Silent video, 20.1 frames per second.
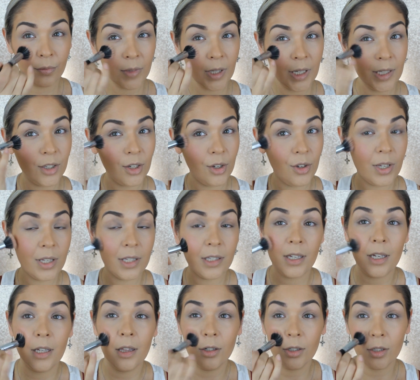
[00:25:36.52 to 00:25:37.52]
And so you can
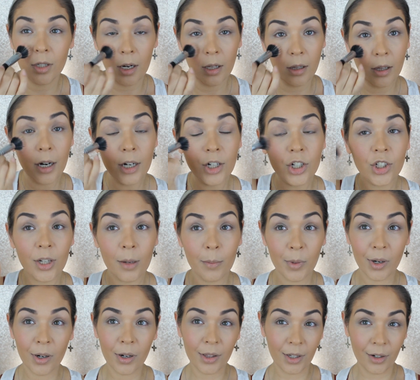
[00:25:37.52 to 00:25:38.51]
see there's not a lot of
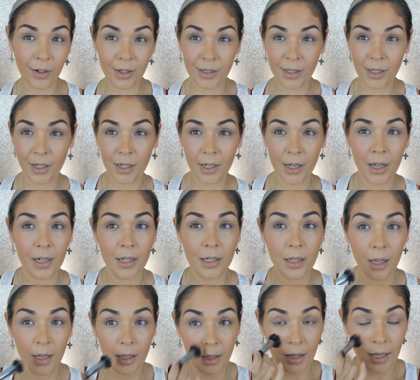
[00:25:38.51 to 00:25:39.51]
shimmer. There is a,
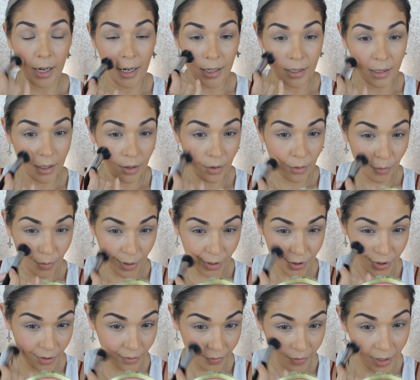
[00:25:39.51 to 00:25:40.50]
a, a light
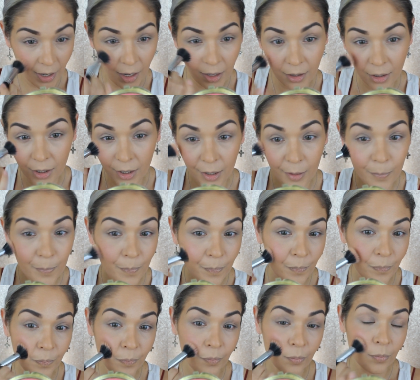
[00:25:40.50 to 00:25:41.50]
wash of color.
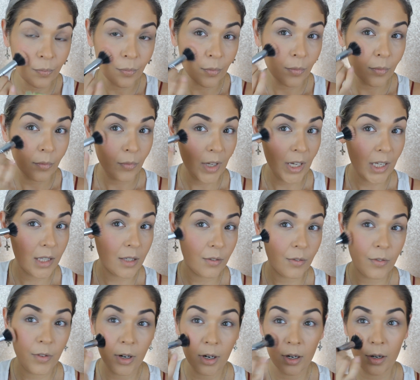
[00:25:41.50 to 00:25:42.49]
It's
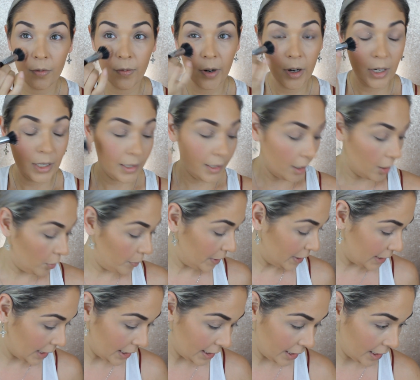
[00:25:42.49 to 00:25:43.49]
very, very subtle
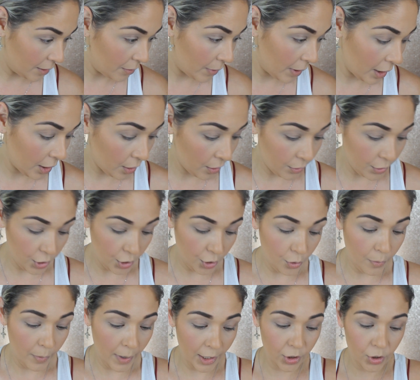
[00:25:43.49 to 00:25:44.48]
because I didn't want to go
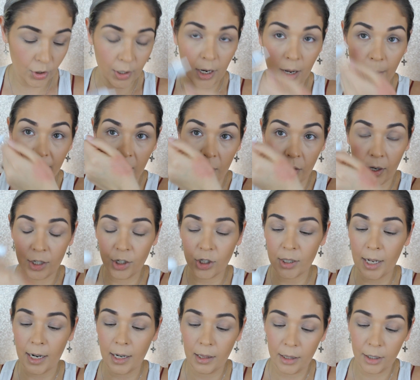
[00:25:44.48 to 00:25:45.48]
too much. So now I'm going to go ahead and
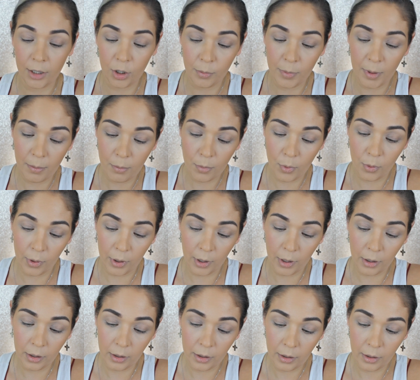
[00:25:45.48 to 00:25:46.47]
just add a little bit
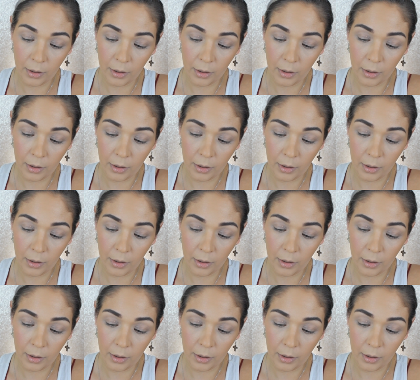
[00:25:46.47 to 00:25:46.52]
more,